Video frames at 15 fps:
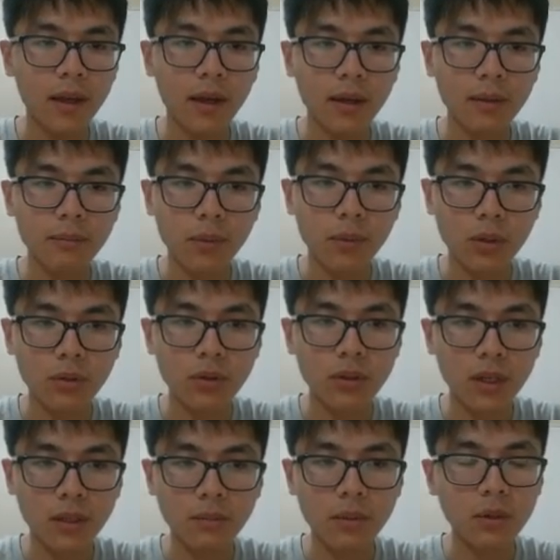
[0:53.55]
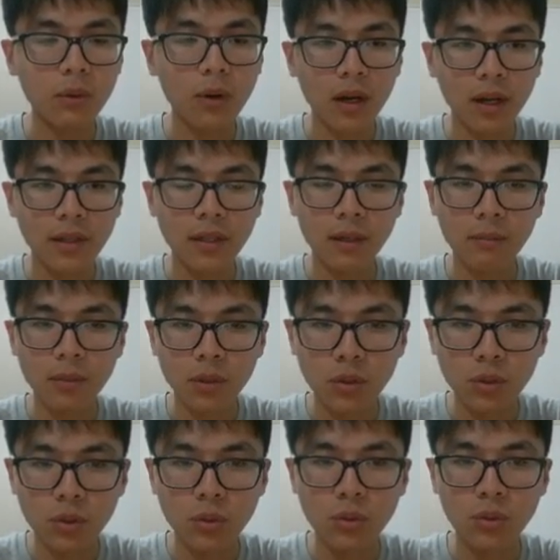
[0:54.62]
and both number 1 and number
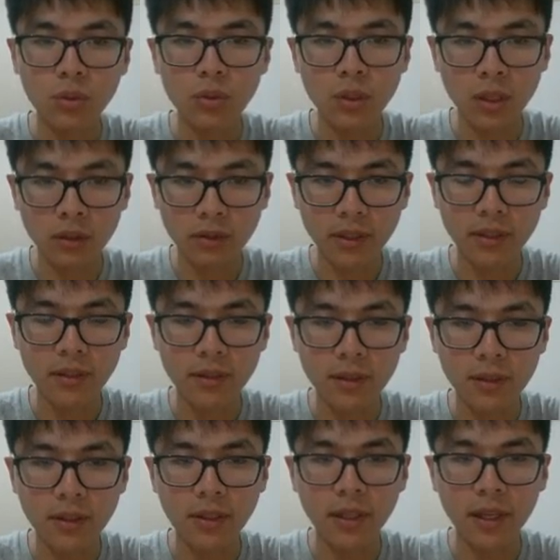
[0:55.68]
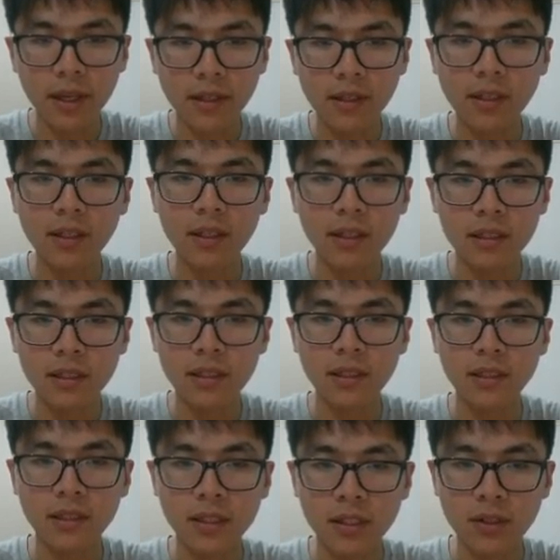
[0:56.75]
2 do not contain any
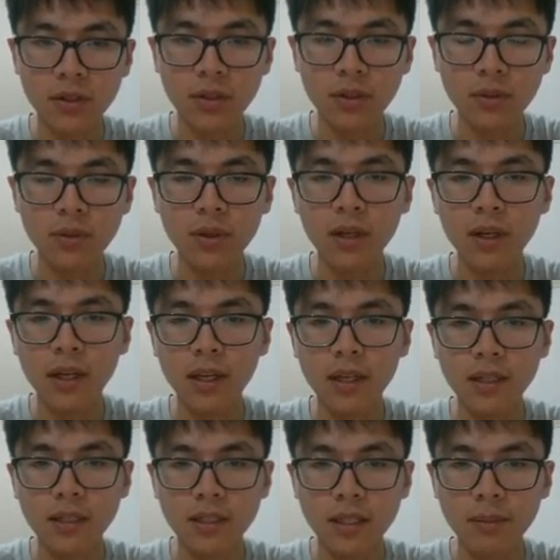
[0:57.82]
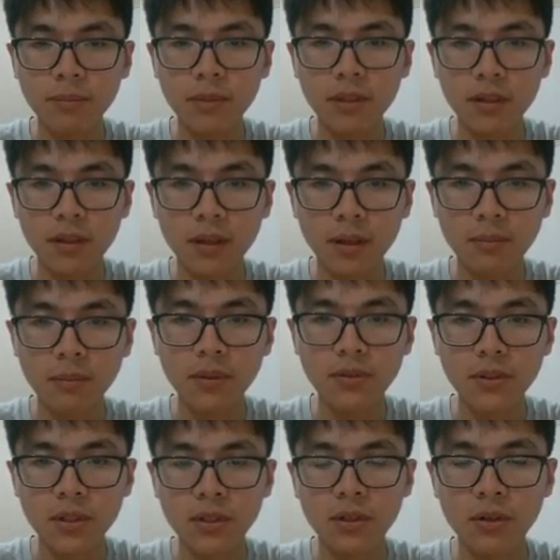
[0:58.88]
leading 0 except the number
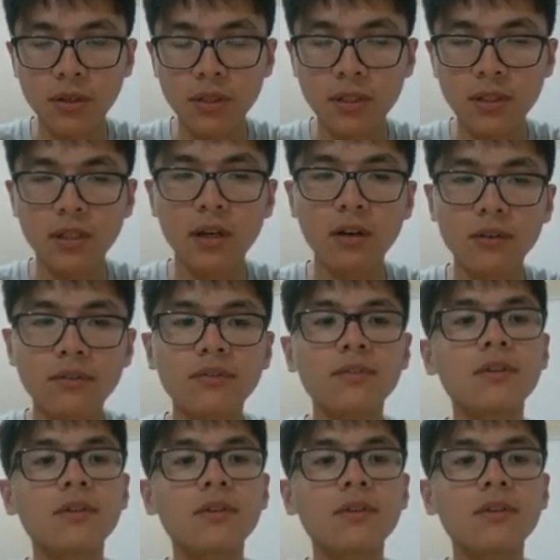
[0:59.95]
0 itself.